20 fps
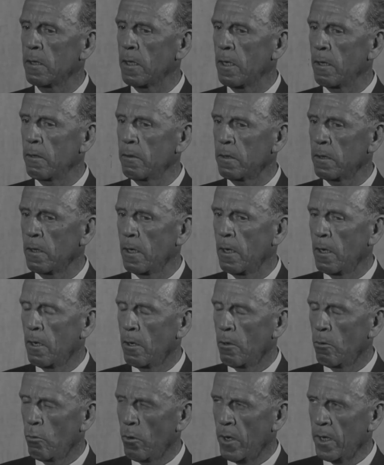note
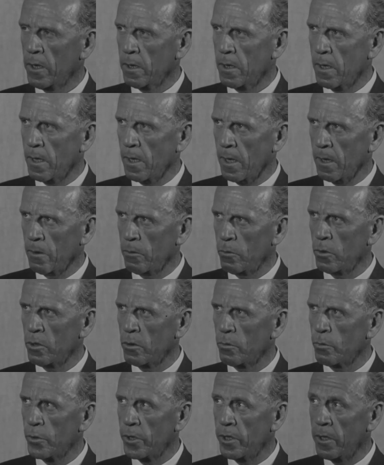one colour
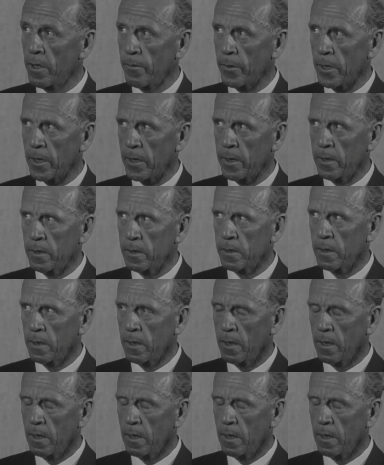will predominate,